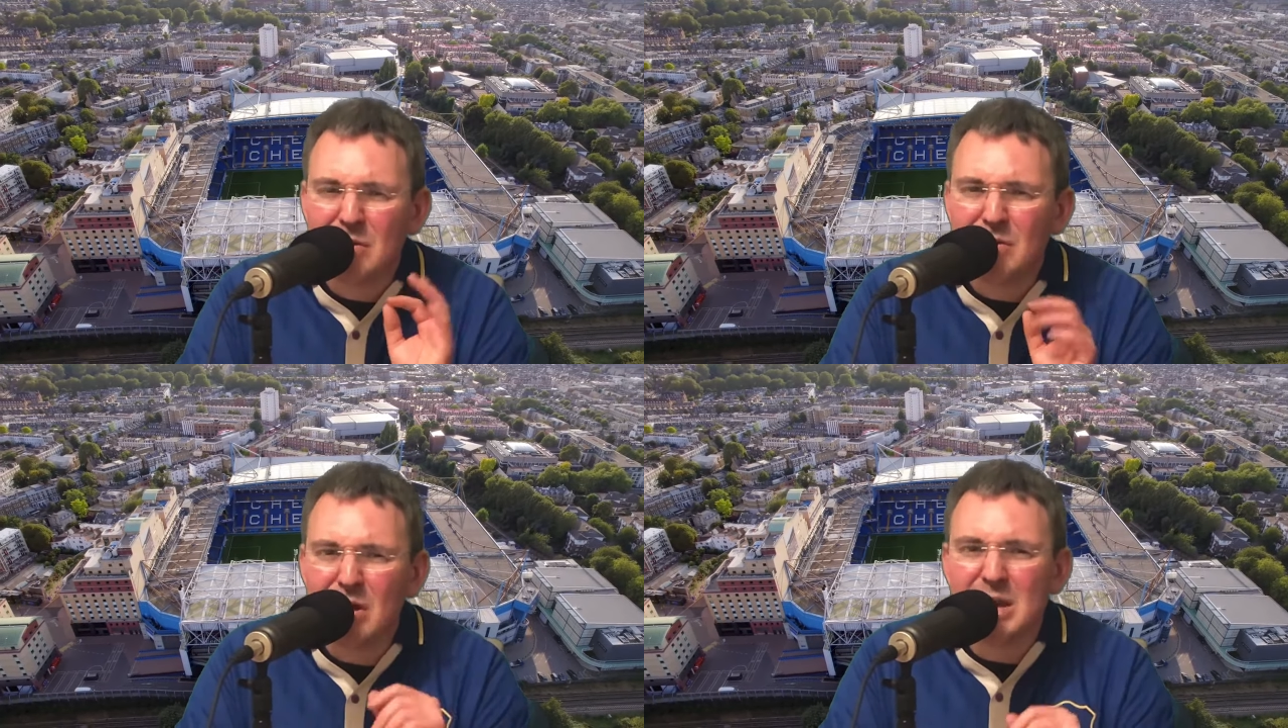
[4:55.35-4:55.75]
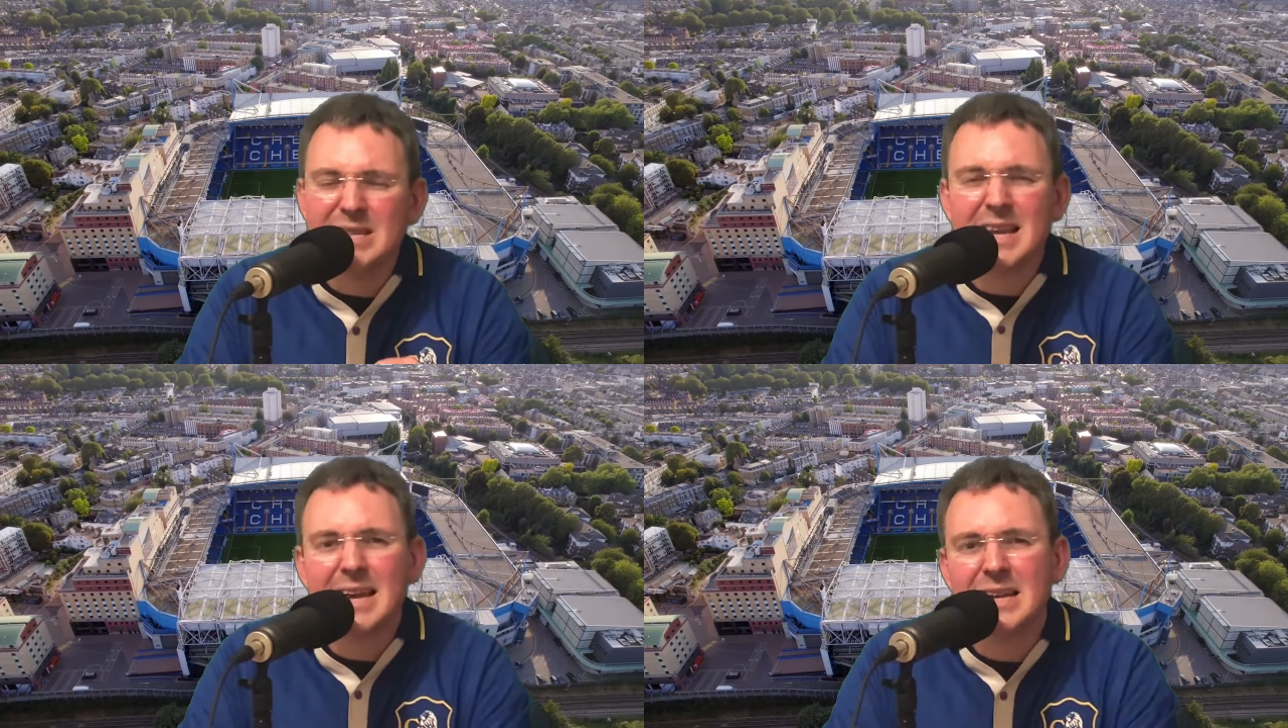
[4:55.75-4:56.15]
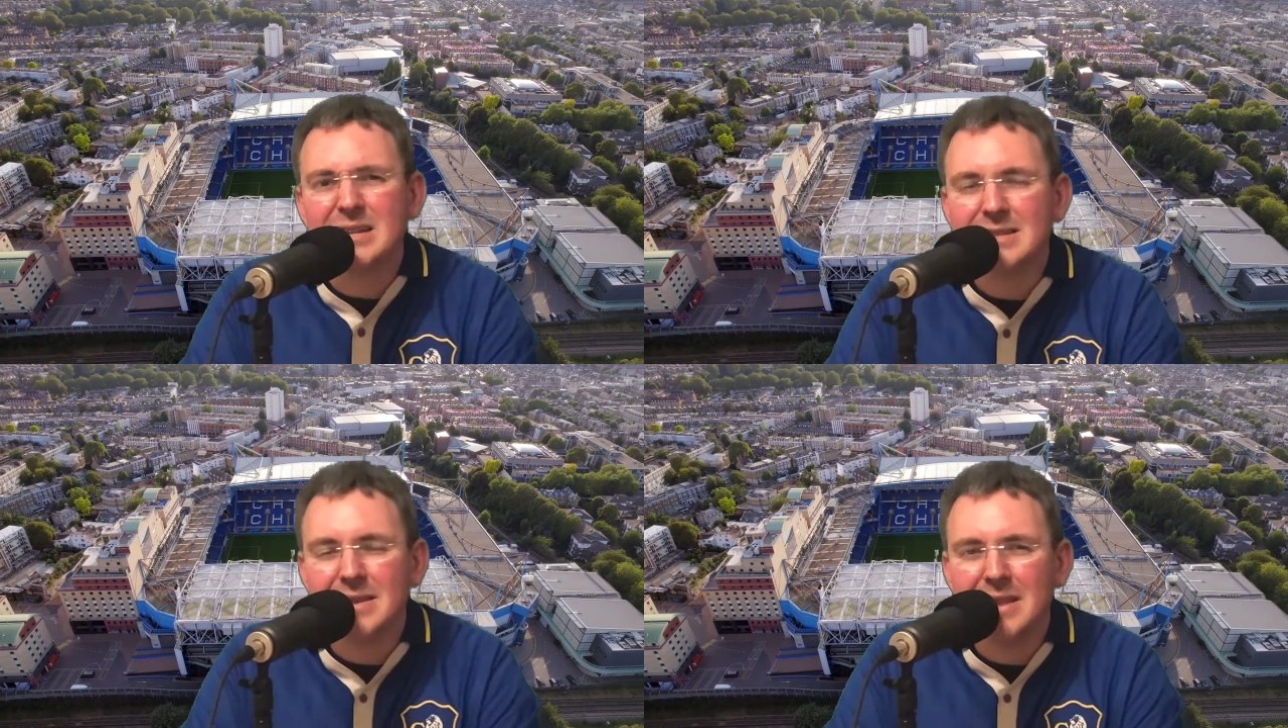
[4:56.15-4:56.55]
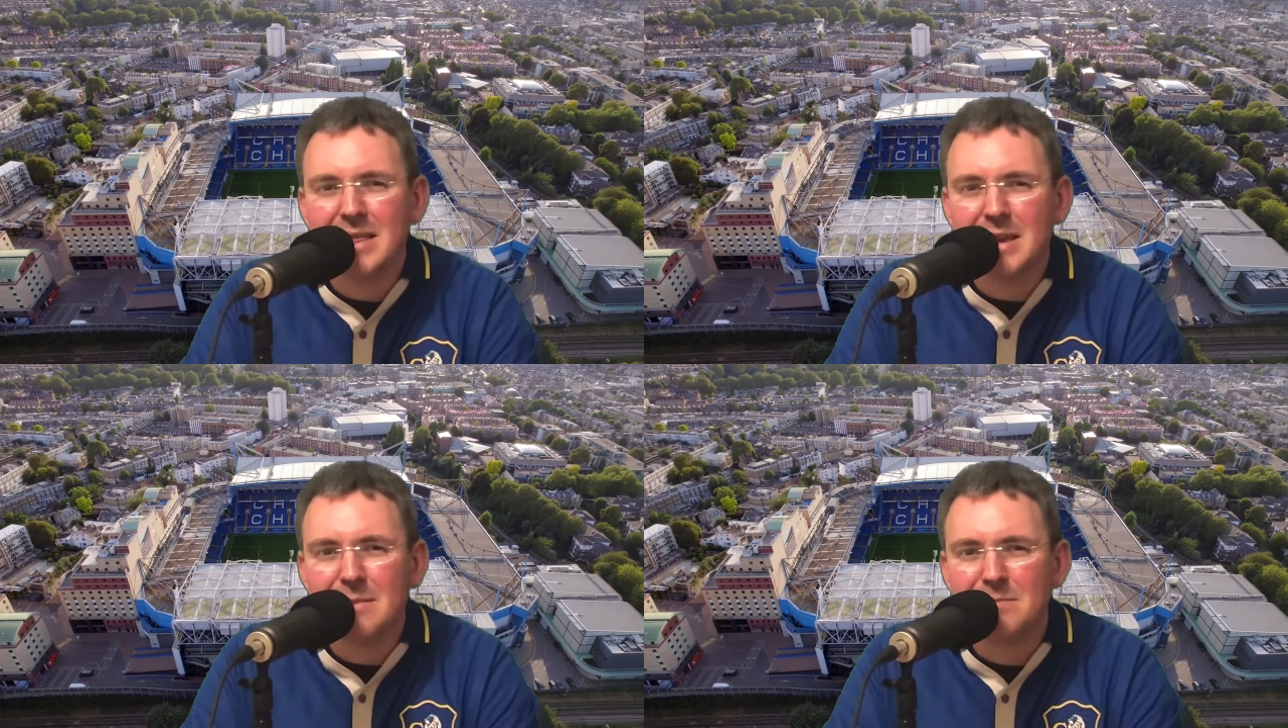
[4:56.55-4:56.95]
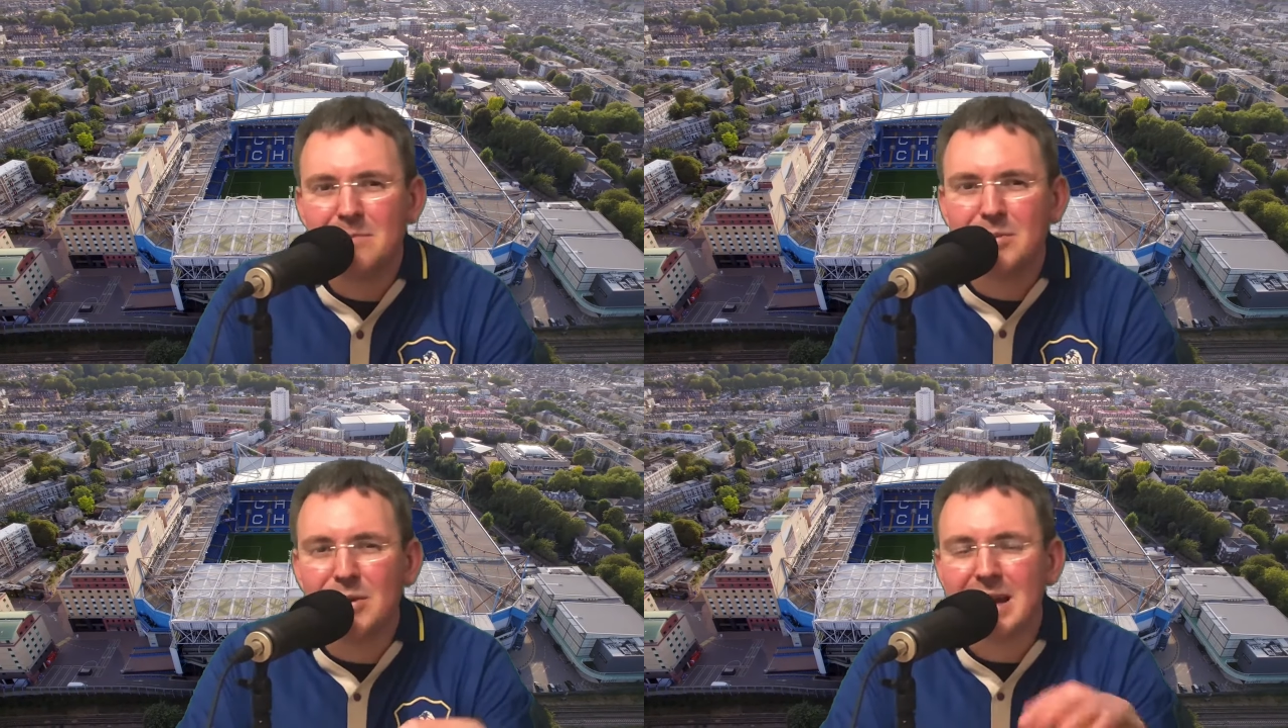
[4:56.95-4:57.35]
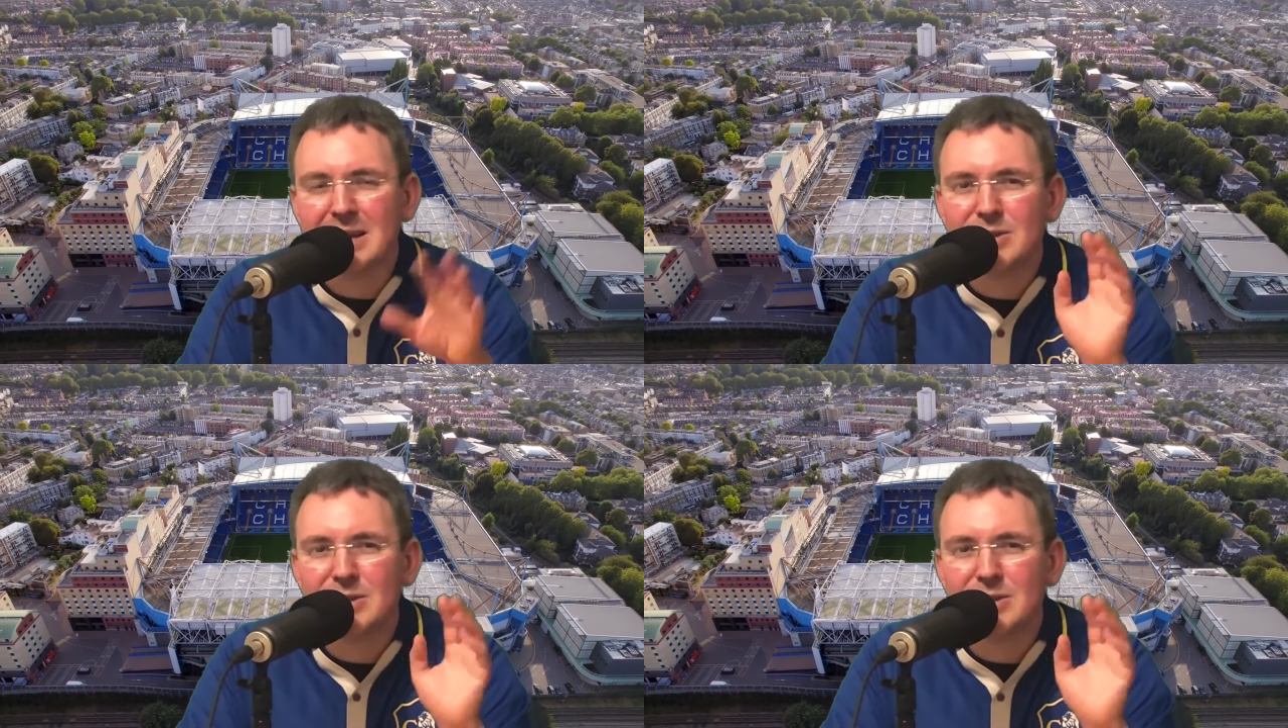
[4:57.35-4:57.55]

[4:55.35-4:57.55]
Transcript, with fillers: 30 seconds, and then they put that